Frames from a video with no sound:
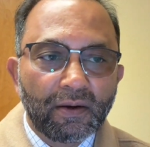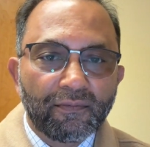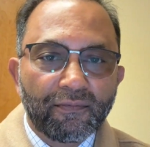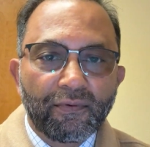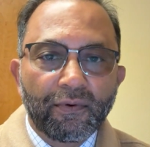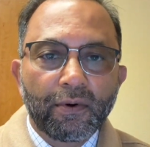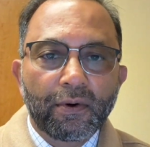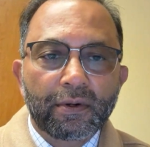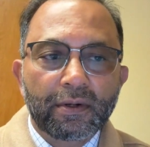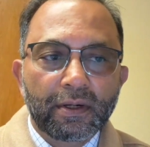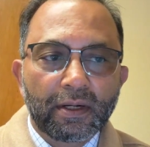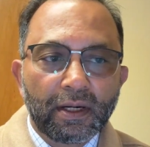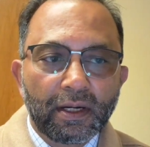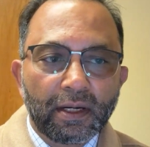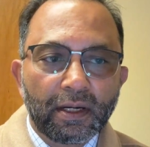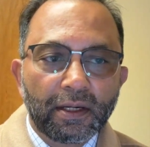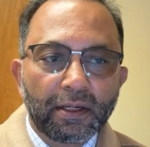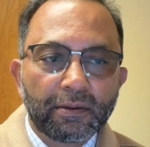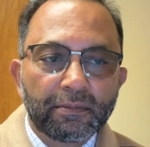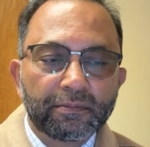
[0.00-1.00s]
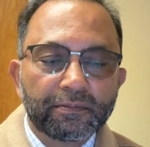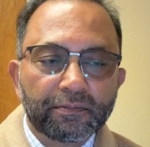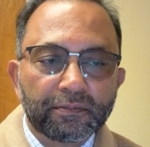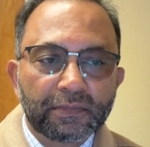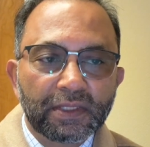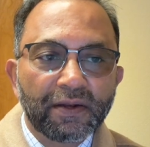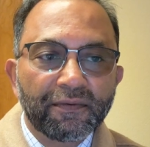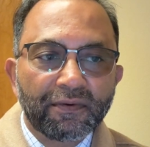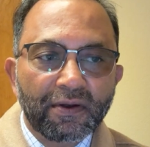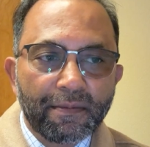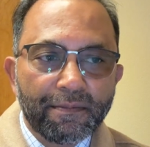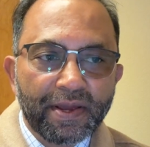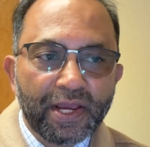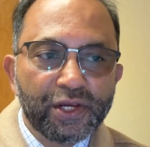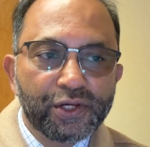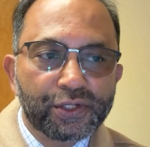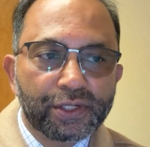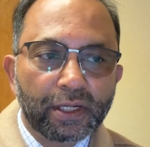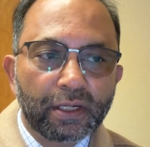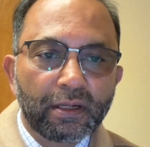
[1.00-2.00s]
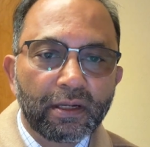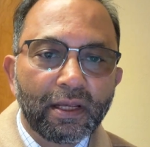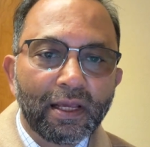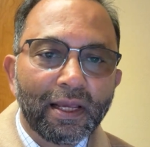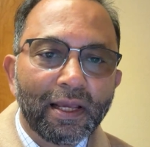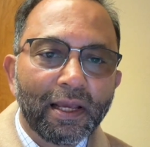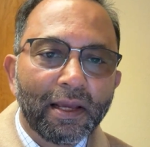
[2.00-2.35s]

for inflammation,